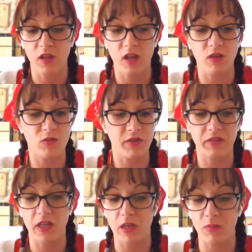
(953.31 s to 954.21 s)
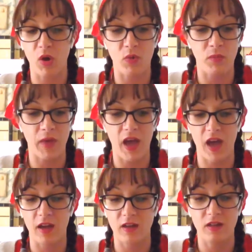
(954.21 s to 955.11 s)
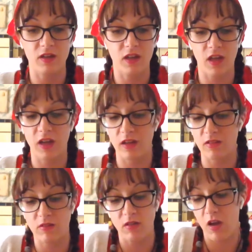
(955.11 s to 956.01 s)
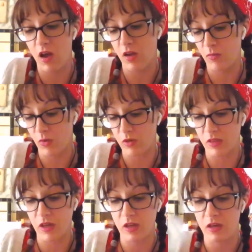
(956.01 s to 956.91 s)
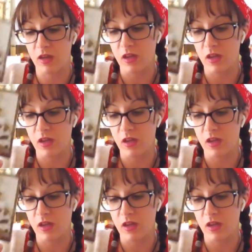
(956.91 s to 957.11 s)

and you just keep going back and it's not worth it.